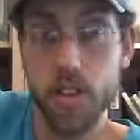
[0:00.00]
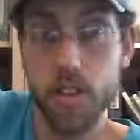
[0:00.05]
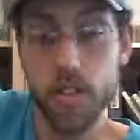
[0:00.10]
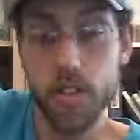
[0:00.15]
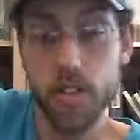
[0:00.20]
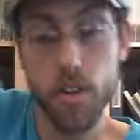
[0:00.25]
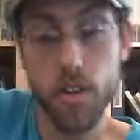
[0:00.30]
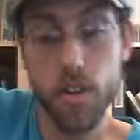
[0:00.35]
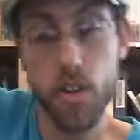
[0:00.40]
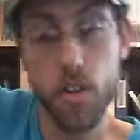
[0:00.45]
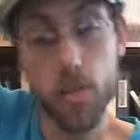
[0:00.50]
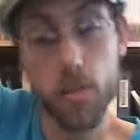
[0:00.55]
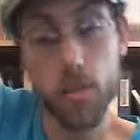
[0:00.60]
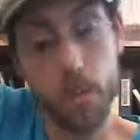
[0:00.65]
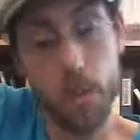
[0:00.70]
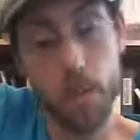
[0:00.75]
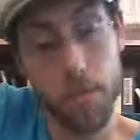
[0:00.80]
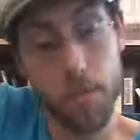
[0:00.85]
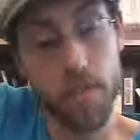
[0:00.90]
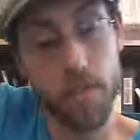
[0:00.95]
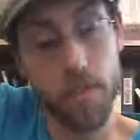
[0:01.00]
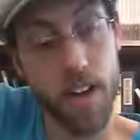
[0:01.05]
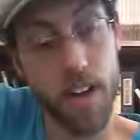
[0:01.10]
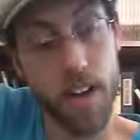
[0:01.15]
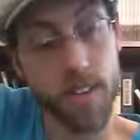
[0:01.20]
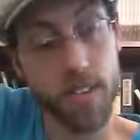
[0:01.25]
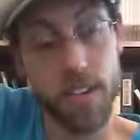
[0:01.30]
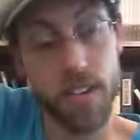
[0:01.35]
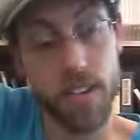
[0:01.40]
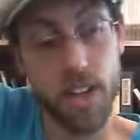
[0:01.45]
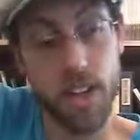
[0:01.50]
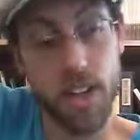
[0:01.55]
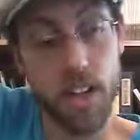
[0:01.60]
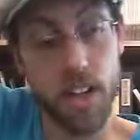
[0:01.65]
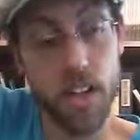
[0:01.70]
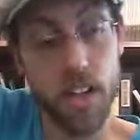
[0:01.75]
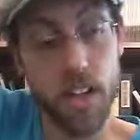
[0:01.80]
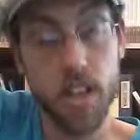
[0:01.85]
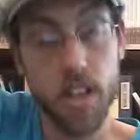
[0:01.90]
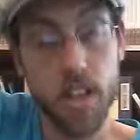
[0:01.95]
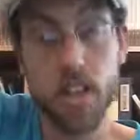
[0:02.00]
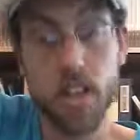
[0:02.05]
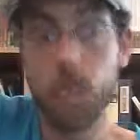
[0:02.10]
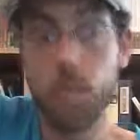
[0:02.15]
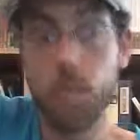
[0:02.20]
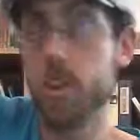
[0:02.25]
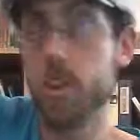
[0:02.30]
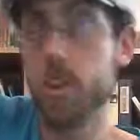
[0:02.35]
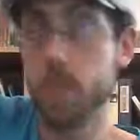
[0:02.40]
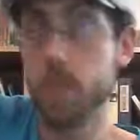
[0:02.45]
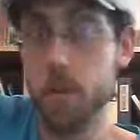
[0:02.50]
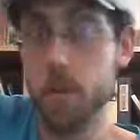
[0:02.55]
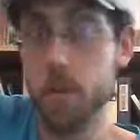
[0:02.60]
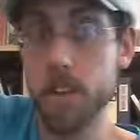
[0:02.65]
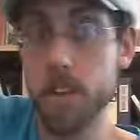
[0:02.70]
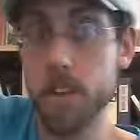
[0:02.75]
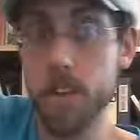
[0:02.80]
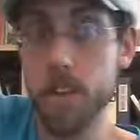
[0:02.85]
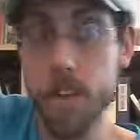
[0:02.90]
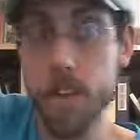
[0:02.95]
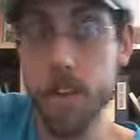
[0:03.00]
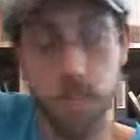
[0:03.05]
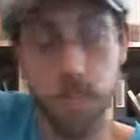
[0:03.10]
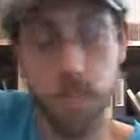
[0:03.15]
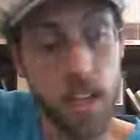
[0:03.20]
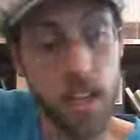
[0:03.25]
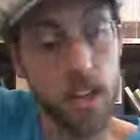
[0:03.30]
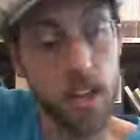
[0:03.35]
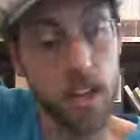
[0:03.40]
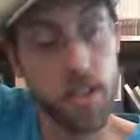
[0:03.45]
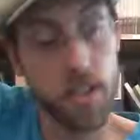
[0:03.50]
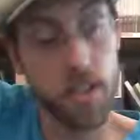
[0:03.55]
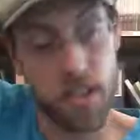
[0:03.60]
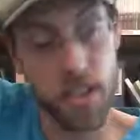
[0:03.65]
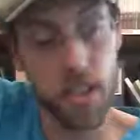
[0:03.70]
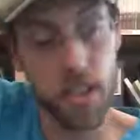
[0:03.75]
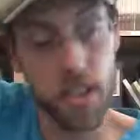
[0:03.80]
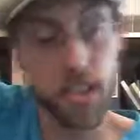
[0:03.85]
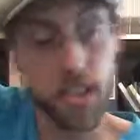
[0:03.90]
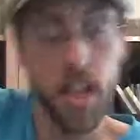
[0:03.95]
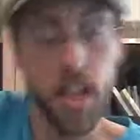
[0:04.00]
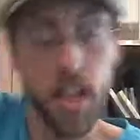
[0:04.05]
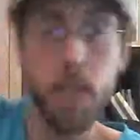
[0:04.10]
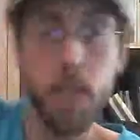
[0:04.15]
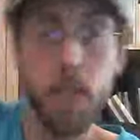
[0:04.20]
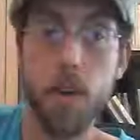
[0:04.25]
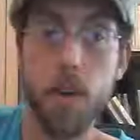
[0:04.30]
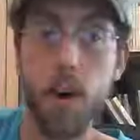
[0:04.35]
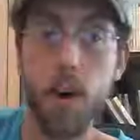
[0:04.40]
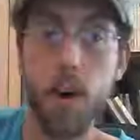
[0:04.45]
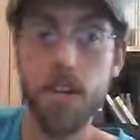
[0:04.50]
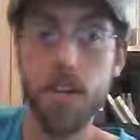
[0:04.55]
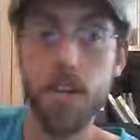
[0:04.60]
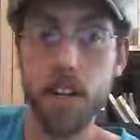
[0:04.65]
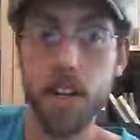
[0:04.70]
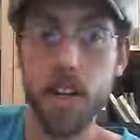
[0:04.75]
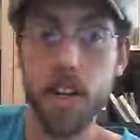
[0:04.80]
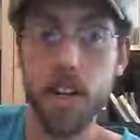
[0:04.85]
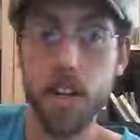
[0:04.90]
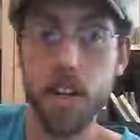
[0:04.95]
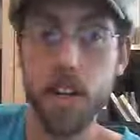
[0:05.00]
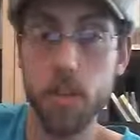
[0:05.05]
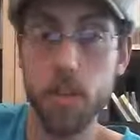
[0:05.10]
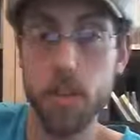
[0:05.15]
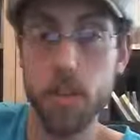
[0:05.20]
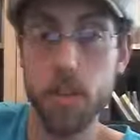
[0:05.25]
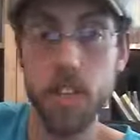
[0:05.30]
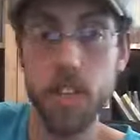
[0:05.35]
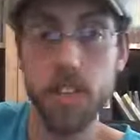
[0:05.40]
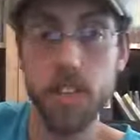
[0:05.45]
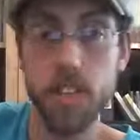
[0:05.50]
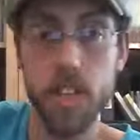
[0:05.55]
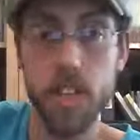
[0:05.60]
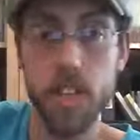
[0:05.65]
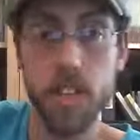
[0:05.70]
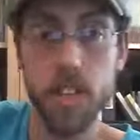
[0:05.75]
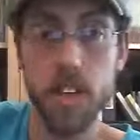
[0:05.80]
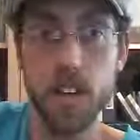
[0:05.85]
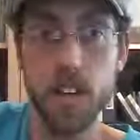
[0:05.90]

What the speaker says: So capo 5 is C. Well, then if you want to play in the key of D, you just take the capo off again and you play in D.